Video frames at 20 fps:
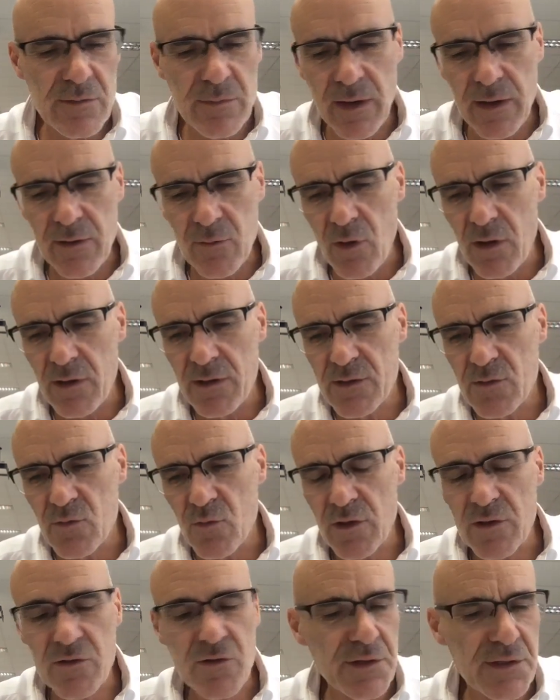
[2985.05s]
by Wallace
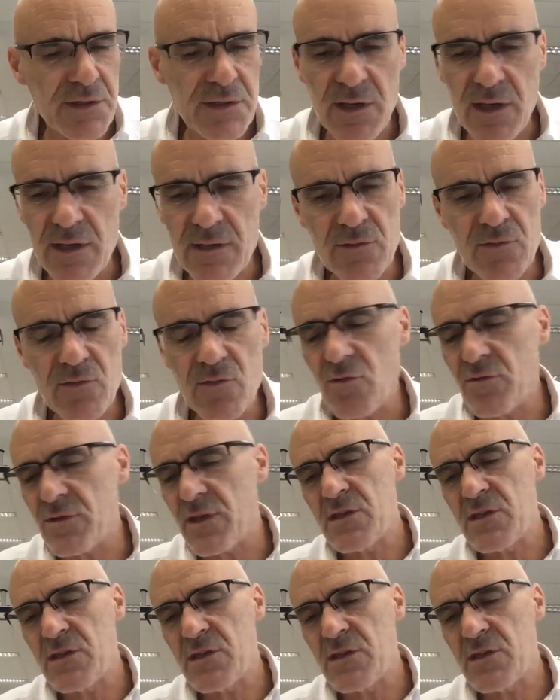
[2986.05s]
were criticized, of course,